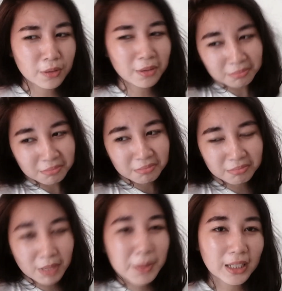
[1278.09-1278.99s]
or
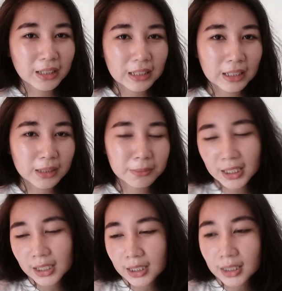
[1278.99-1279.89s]
maybe not a lot,
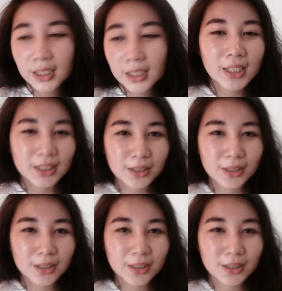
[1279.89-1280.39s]
but a little.